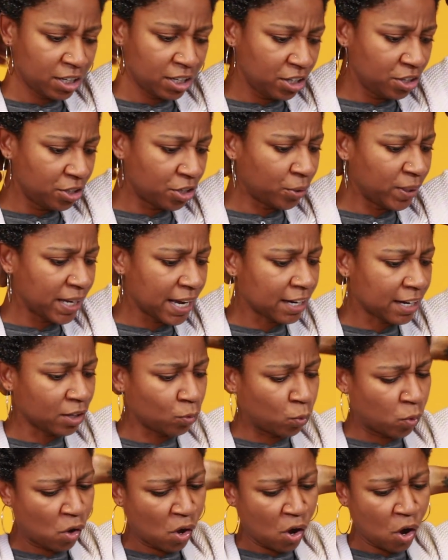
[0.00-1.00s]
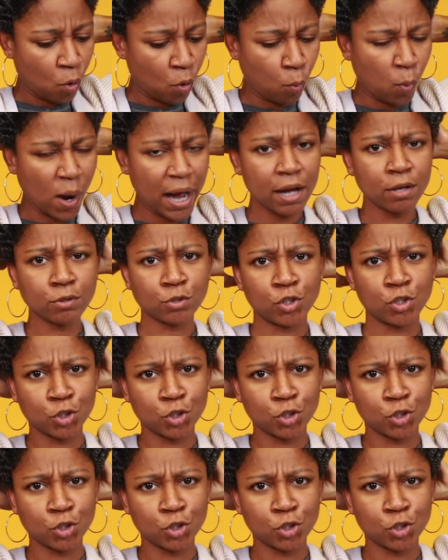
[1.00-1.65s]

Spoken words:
You know, he had a wild